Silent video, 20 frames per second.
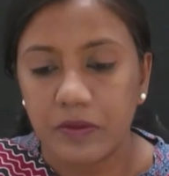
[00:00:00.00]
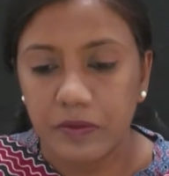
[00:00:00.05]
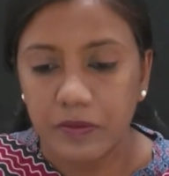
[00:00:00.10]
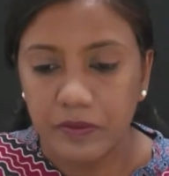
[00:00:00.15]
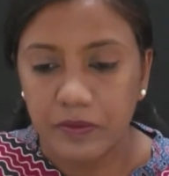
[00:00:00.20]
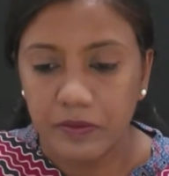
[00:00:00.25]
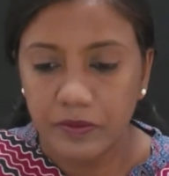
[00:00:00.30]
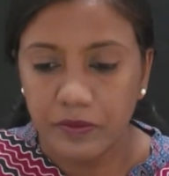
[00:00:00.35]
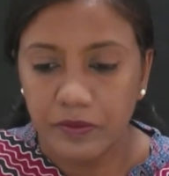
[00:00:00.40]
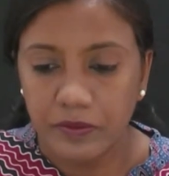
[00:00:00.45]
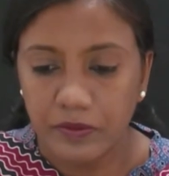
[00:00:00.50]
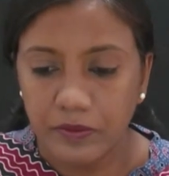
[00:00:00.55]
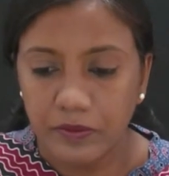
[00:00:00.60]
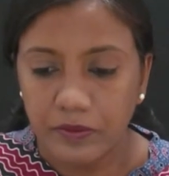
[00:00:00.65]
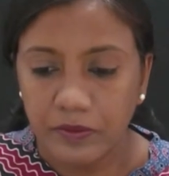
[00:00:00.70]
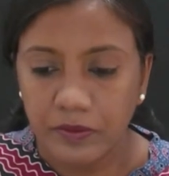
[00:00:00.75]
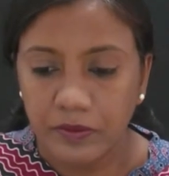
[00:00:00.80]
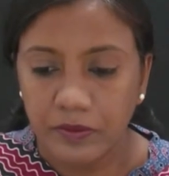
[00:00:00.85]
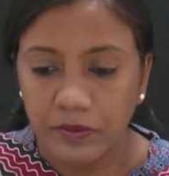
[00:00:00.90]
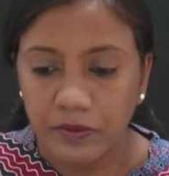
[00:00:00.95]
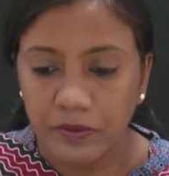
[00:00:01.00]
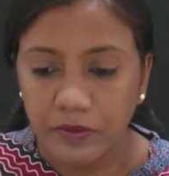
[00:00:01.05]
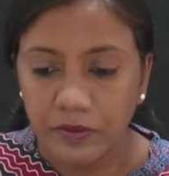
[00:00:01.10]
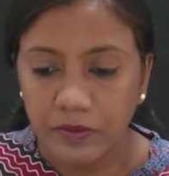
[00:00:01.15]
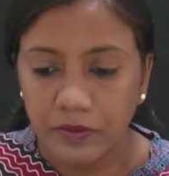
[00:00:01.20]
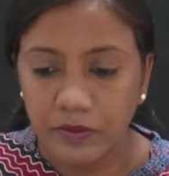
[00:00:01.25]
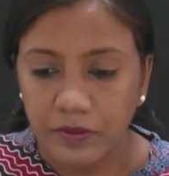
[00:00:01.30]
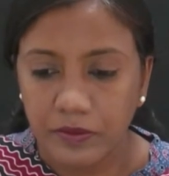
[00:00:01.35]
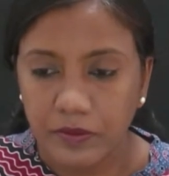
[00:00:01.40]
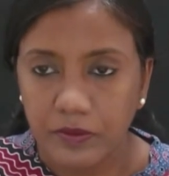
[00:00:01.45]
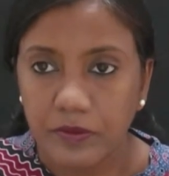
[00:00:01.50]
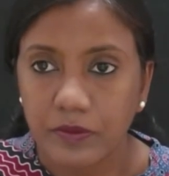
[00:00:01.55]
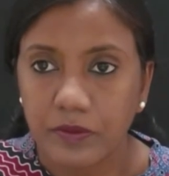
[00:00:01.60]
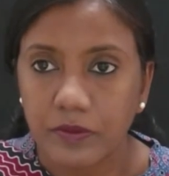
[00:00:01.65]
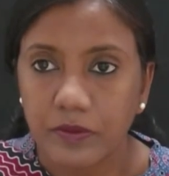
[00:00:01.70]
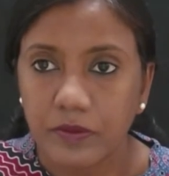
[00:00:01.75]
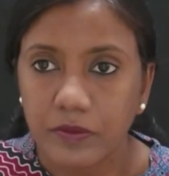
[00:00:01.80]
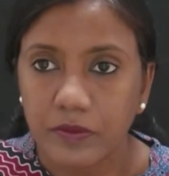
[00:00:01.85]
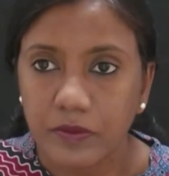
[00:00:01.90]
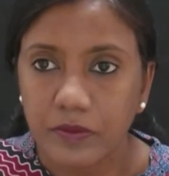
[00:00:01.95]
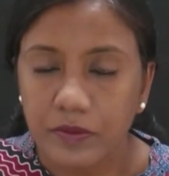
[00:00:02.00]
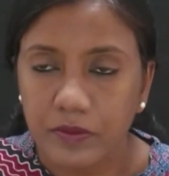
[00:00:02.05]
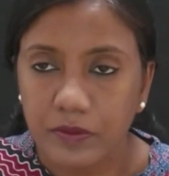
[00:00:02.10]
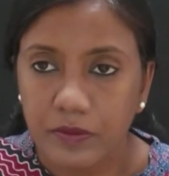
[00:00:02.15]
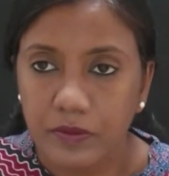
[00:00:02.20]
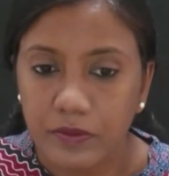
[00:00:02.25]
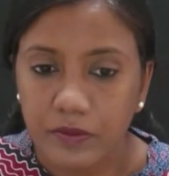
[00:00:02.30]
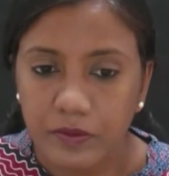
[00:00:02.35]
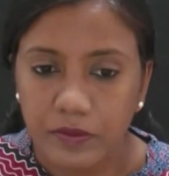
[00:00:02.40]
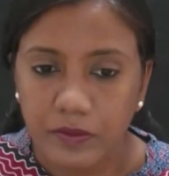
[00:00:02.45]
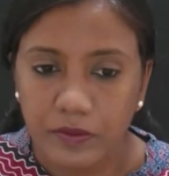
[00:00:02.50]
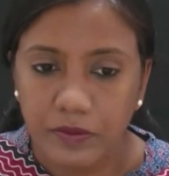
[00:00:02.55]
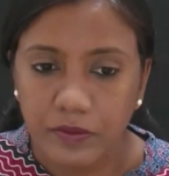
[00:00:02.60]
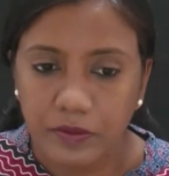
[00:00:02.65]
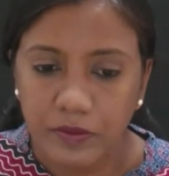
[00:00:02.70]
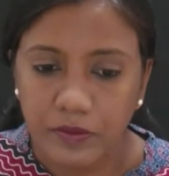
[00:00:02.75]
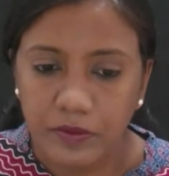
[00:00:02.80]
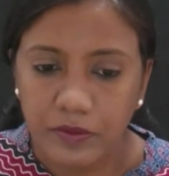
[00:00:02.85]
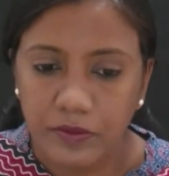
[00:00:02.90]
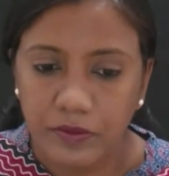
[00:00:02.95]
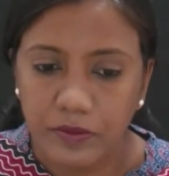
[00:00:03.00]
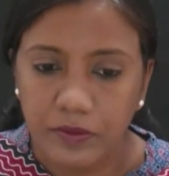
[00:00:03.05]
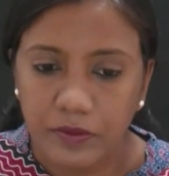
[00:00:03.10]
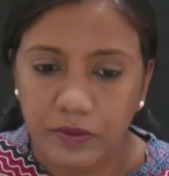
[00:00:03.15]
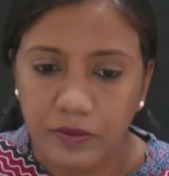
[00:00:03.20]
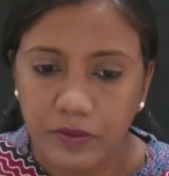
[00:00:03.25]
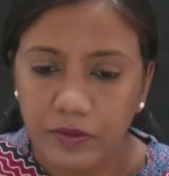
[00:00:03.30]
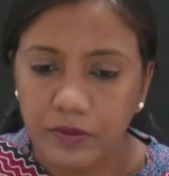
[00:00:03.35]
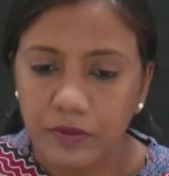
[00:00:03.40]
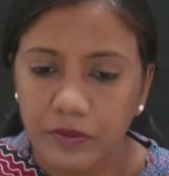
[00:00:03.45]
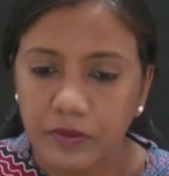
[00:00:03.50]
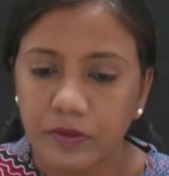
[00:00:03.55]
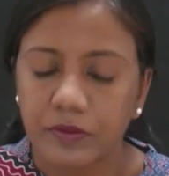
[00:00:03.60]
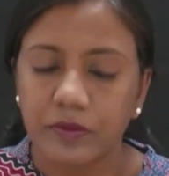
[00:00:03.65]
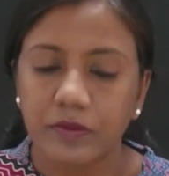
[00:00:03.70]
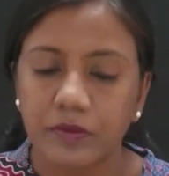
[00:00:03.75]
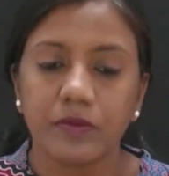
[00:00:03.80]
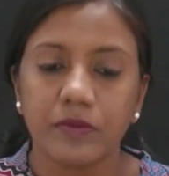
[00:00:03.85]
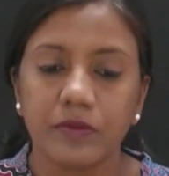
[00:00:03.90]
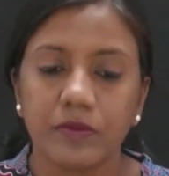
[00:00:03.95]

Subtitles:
(no one is talking)